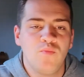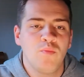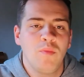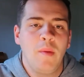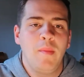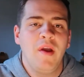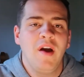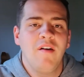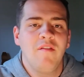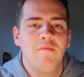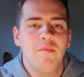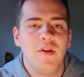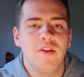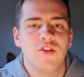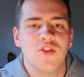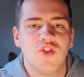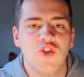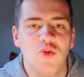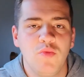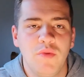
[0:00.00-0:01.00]
Maybe I've been
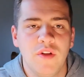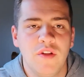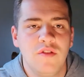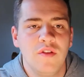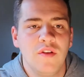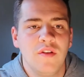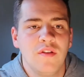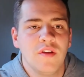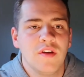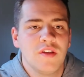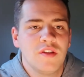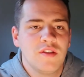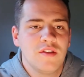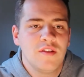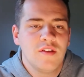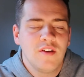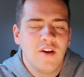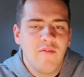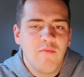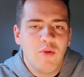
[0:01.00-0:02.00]
stupid doing
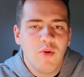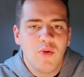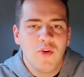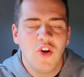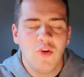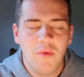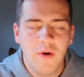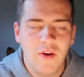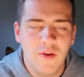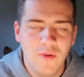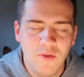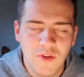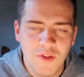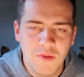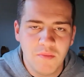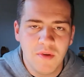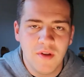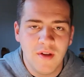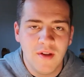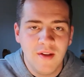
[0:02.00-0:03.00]
this. I've broken all my rules,
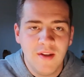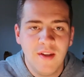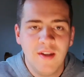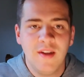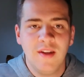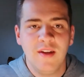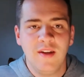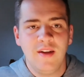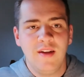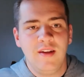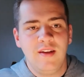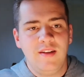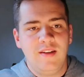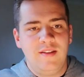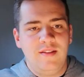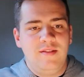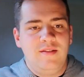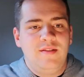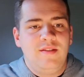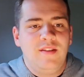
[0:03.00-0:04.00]
but
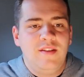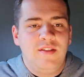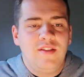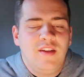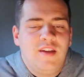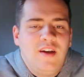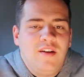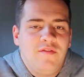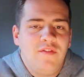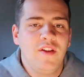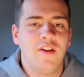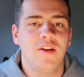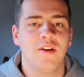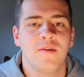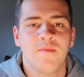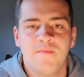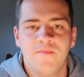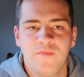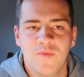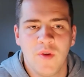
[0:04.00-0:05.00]
it's a gut feeling,
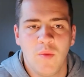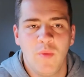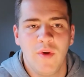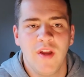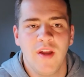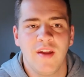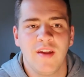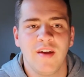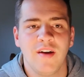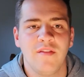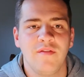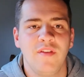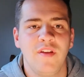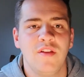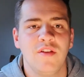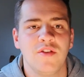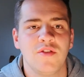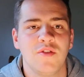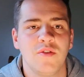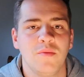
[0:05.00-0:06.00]
and we get gut
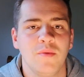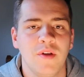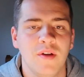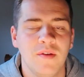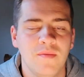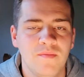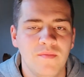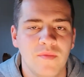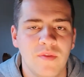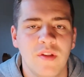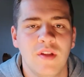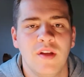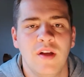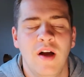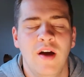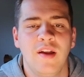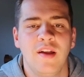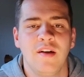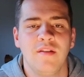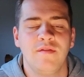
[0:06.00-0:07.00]
feelings, don't we? I
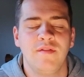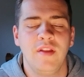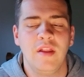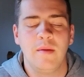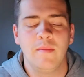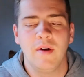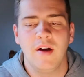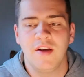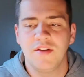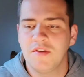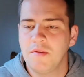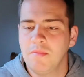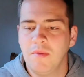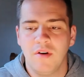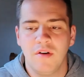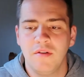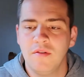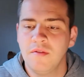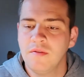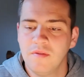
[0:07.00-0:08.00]
had a gut feeling about Aston
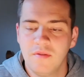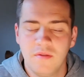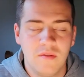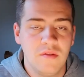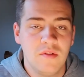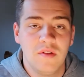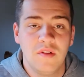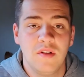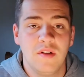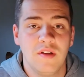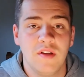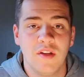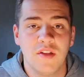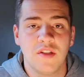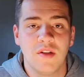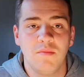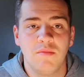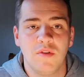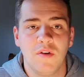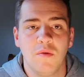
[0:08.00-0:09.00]
Martin, and that
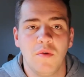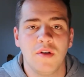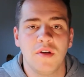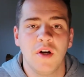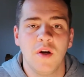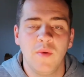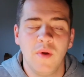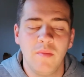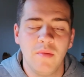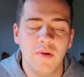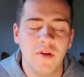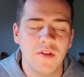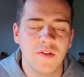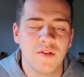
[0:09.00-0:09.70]
seemed to have worked out a wee bit.